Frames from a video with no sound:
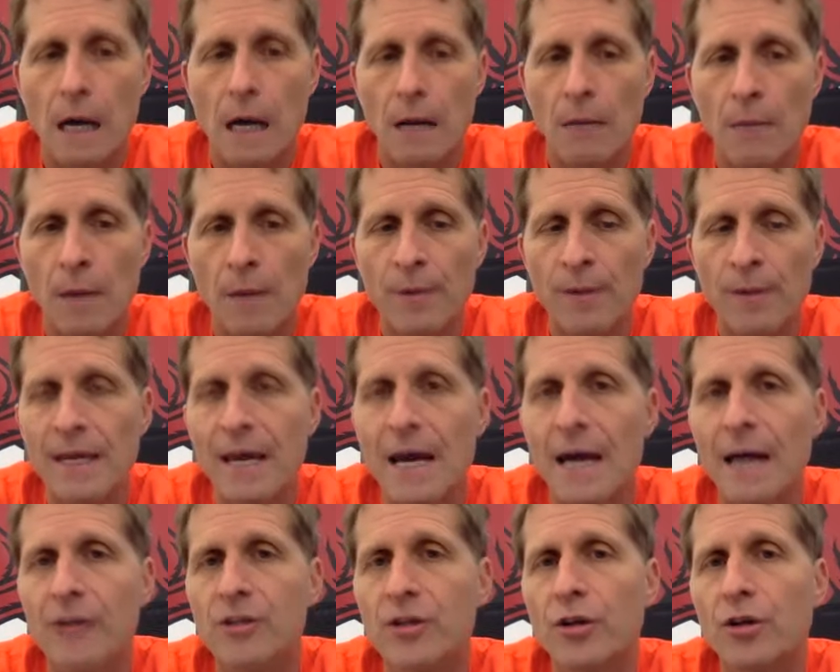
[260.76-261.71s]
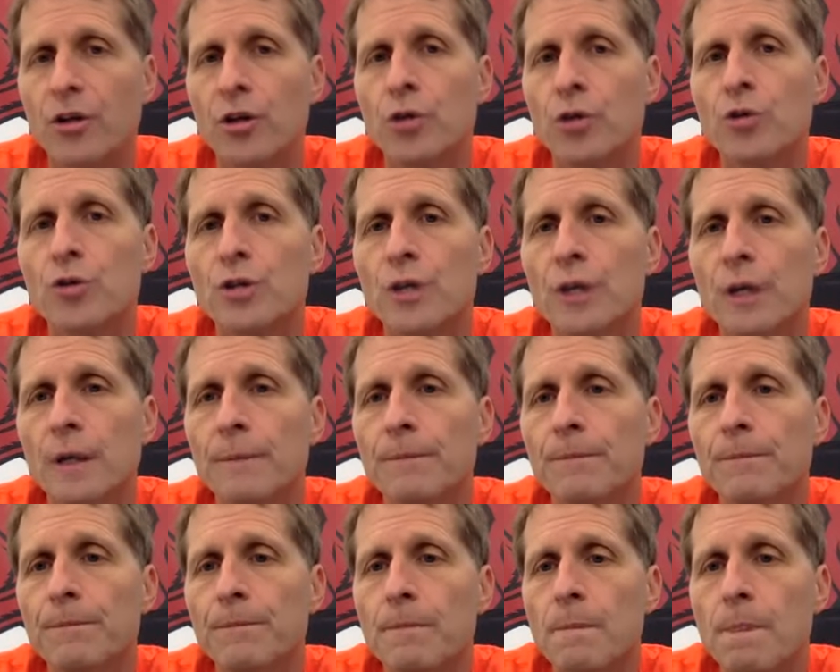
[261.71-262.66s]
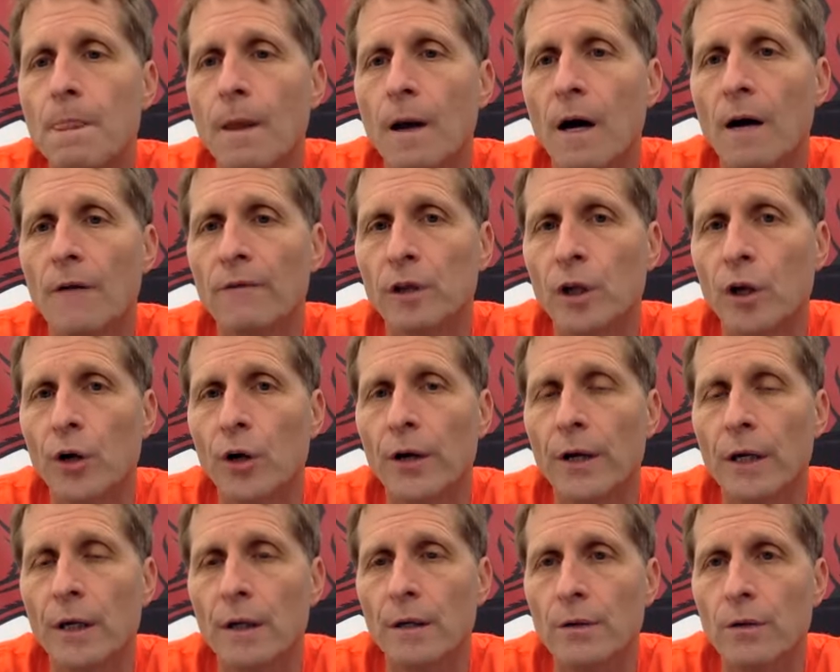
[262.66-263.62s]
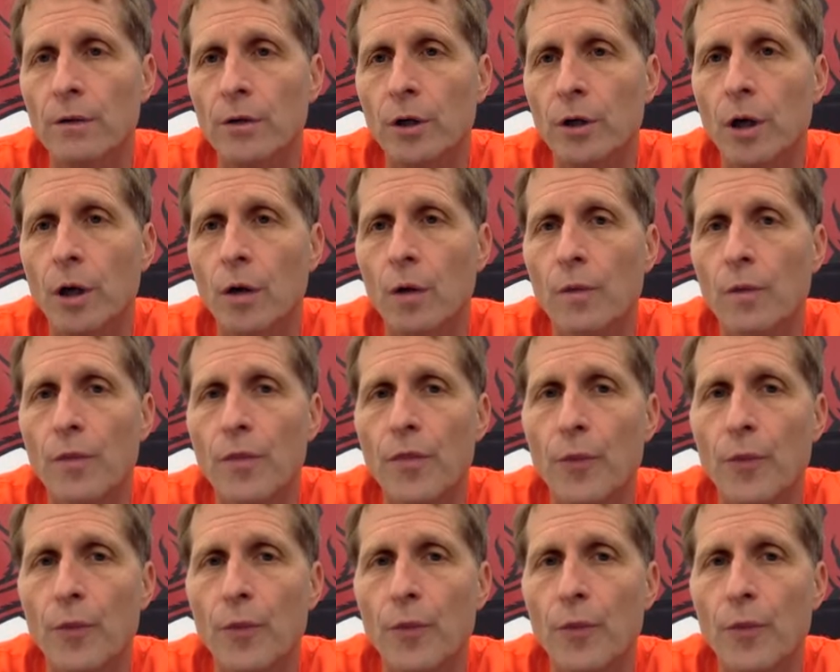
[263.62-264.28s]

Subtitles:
maybe the execution of learning, you know,